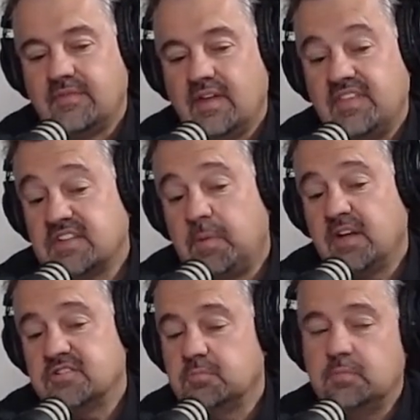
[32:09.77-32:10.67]
And that's
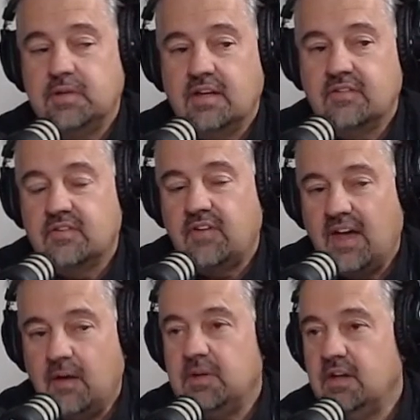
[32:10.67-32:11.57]
possible because of
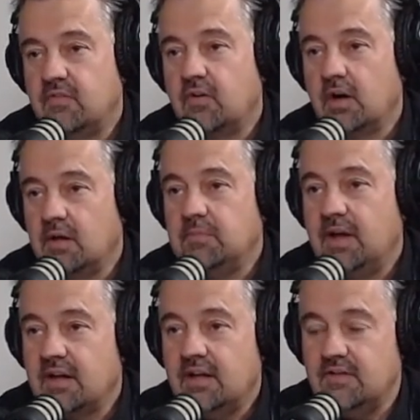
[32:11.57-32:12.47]
how many of our alumni
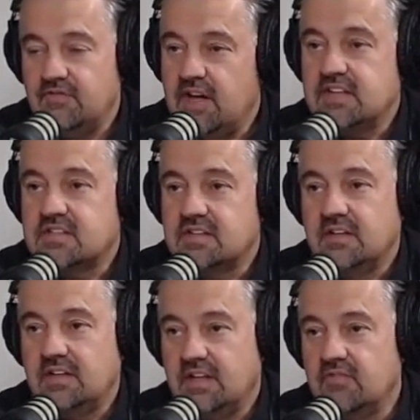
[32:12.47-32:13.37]
invest
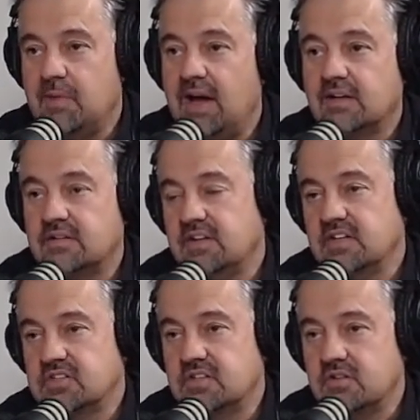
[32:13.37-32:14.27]
and give back to the
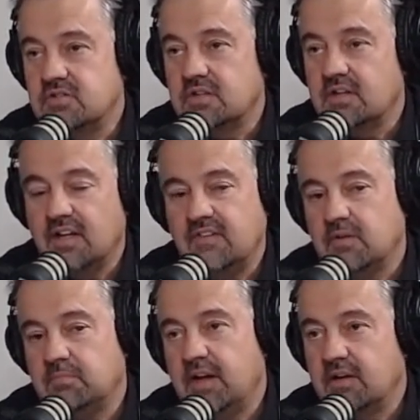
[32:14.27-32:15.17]
institution to leave
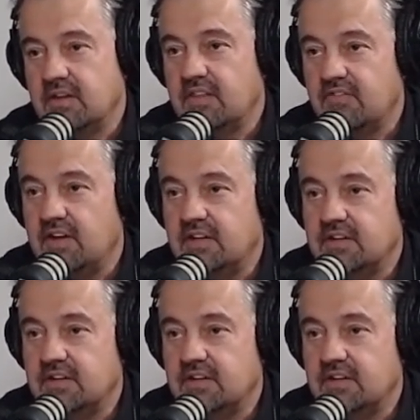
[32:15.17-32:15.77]
it better than they found it.